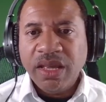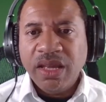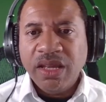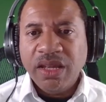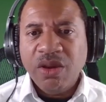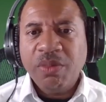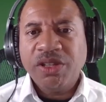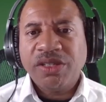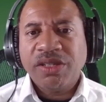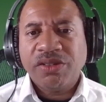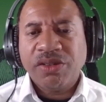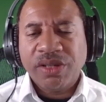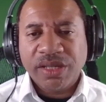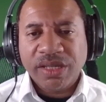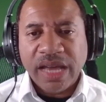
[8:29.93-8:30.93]
human-centered
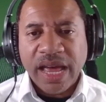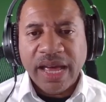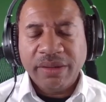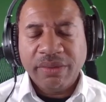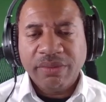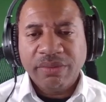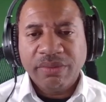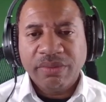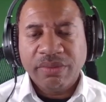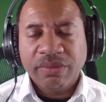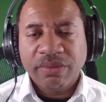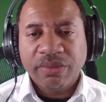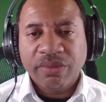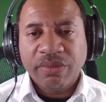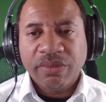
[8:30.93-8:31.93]
design.
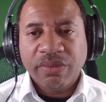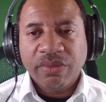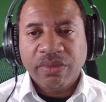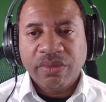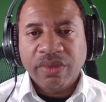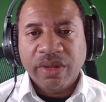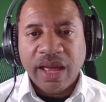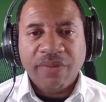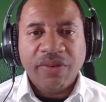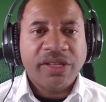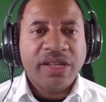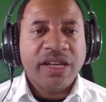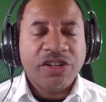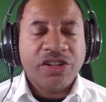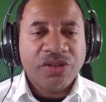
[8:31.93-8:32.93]

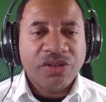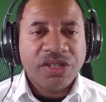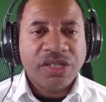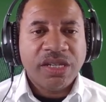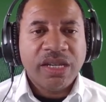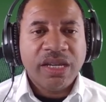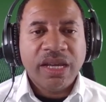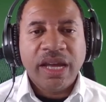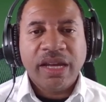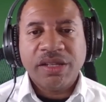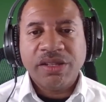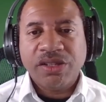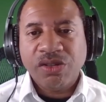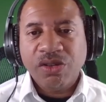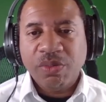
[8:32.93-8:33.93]
Everything that you see and
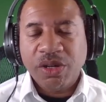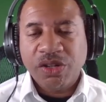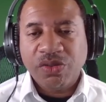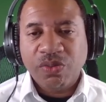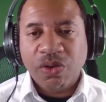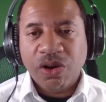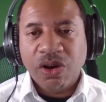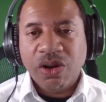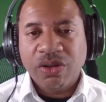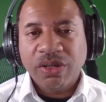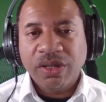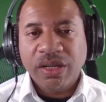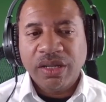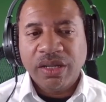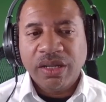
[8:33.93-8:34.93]
consume in this world
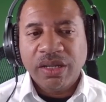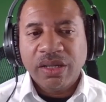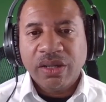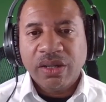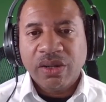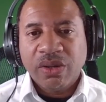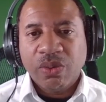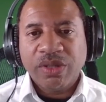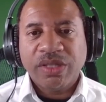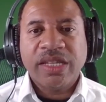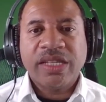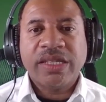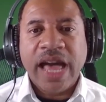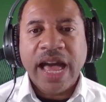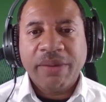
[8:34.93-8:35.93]
was
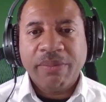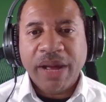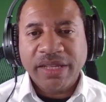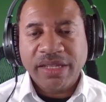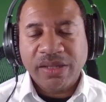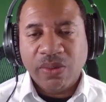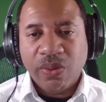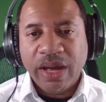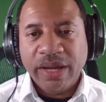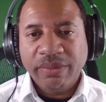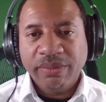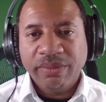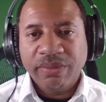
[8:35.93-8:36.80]
designed by someone.